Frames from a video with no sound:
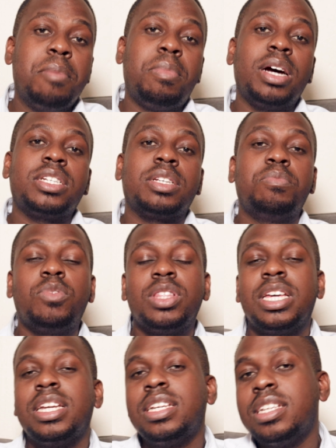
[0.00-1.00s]
But more
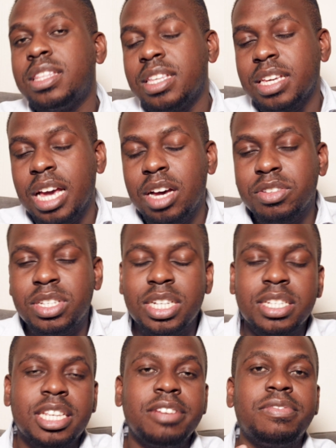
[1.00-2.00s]
than anything else,
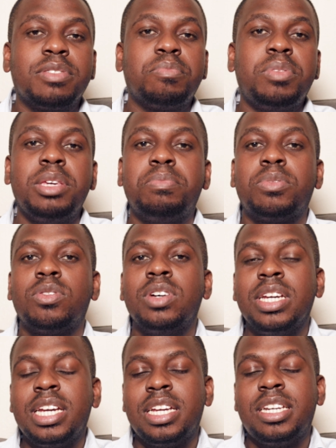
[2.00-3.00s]
just giving people
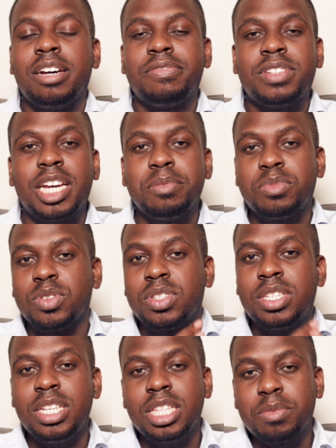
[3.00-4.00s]
enough time to
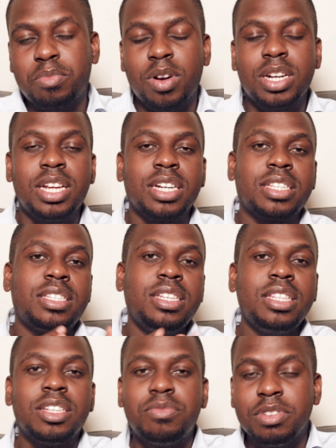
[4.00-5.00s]
see the product,
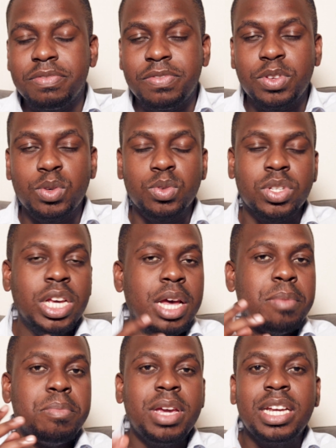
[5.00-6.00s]
see the reviews,
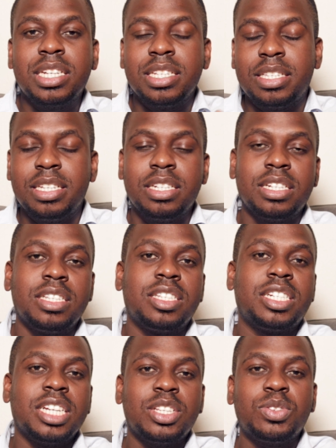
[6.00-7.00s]
make
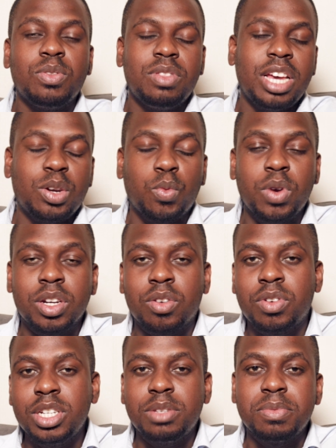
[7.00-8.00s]
decisions, just so that when
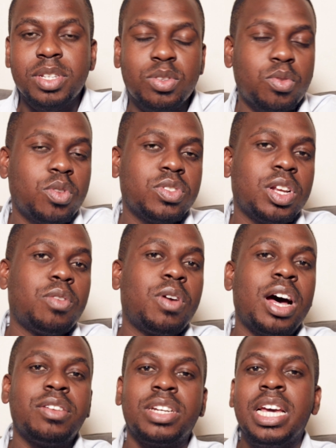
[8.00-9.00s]
Christmas rolls
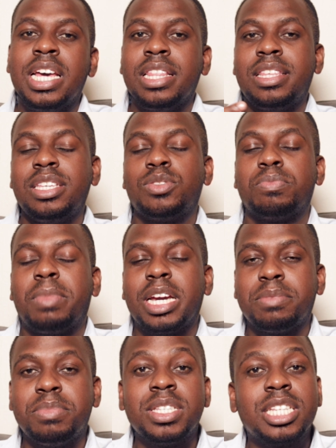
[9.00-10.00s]
around, these
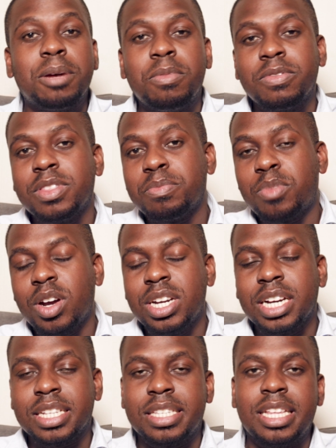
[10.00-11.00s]
might be some of the
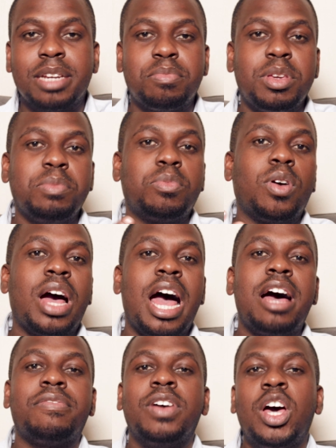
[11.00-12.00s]
products that people
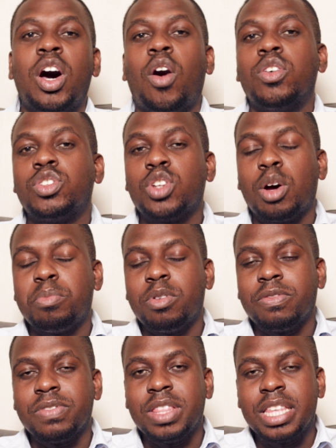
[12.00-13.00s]
have on top
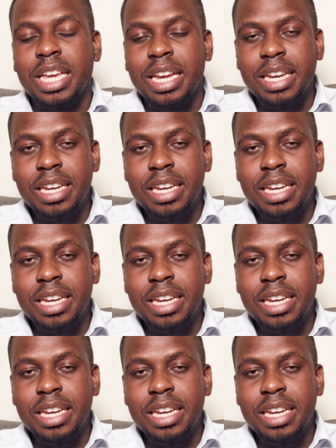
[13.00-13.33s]
of their